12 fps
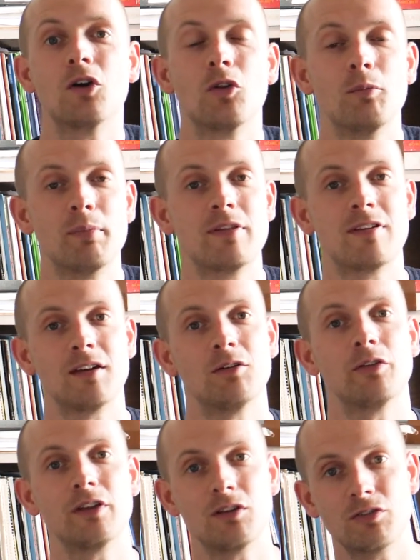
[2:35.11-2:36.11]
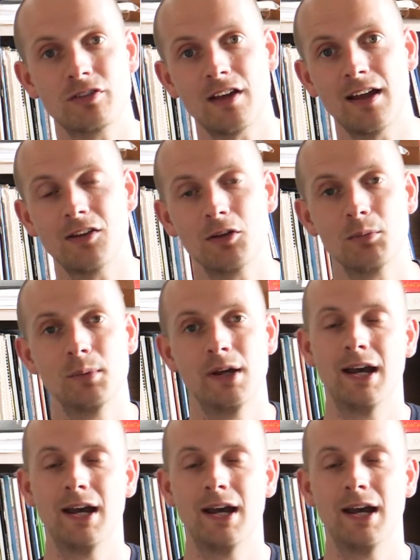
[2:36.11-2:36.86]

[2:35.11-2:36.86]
on the material that you set them,